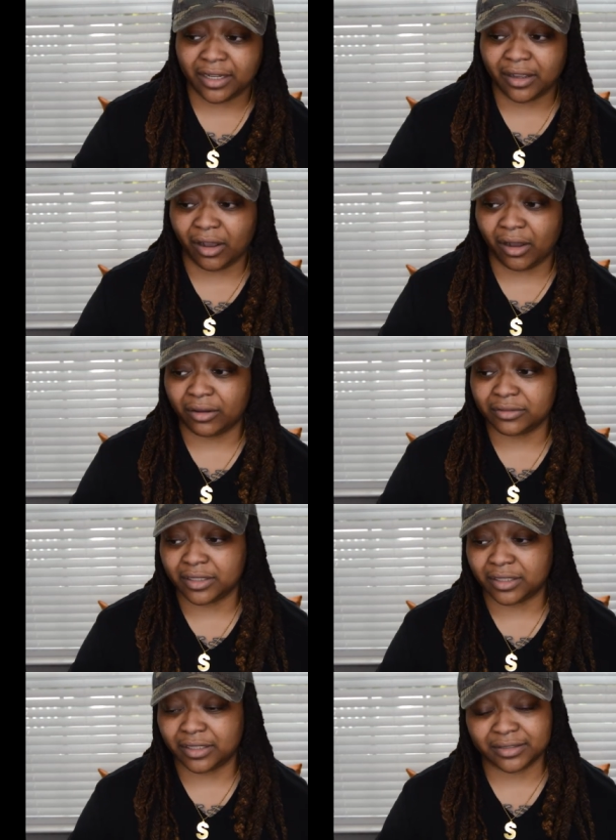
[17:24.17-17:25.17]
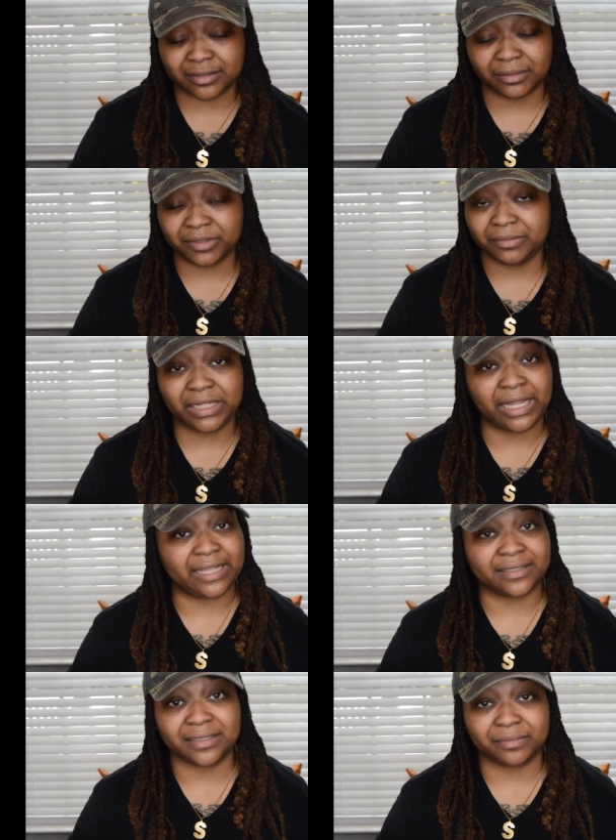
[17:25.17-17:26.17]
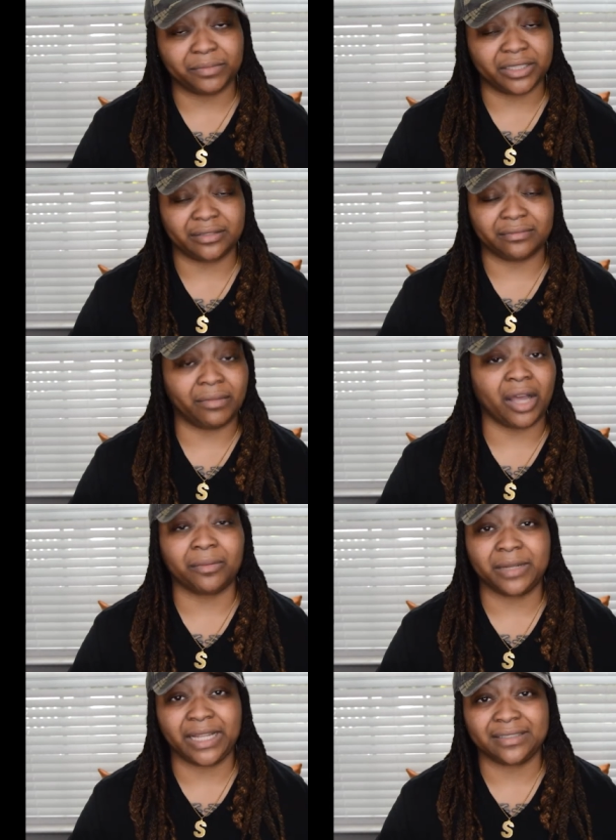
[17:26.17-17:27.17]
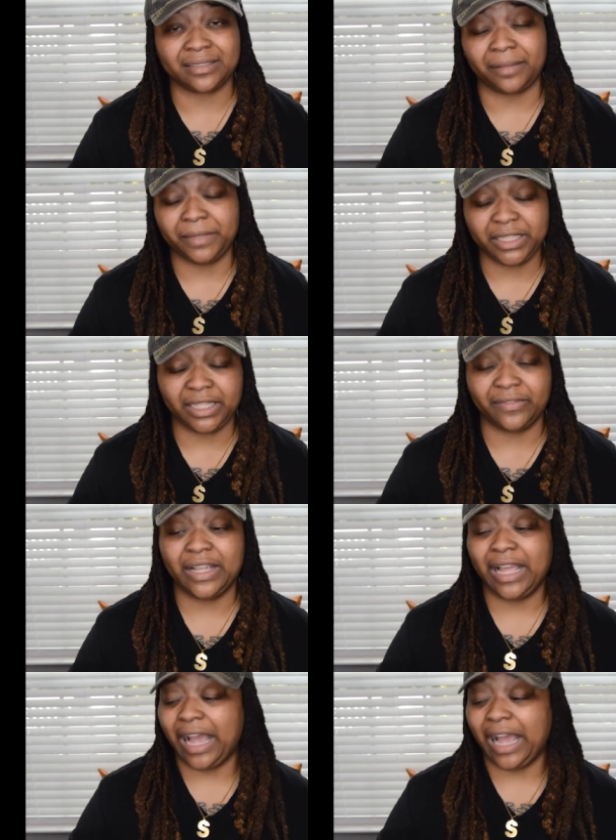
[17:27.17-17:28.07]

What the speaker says: called something molasses, but modern molasses, I believe.